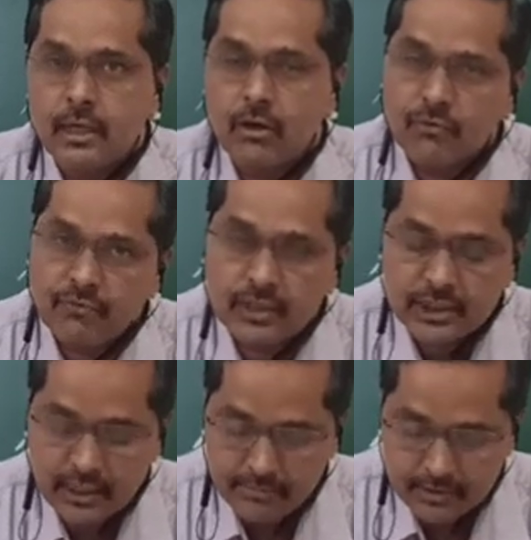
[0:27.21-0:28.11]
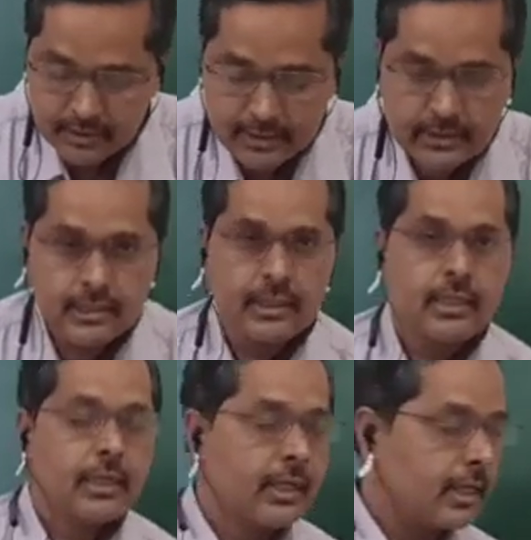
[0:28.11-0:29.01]
Our first chapter is
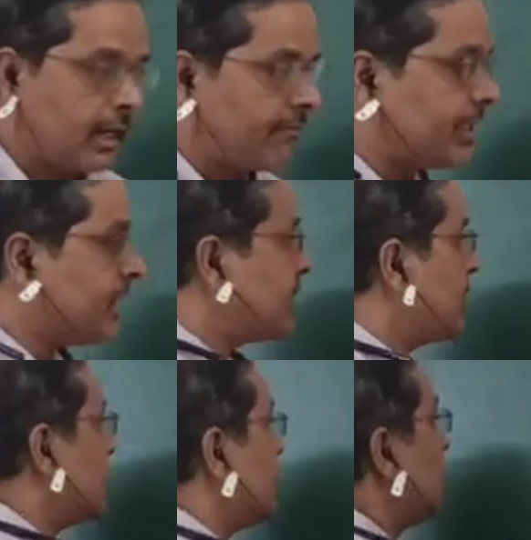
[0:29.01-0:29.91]
gravitation.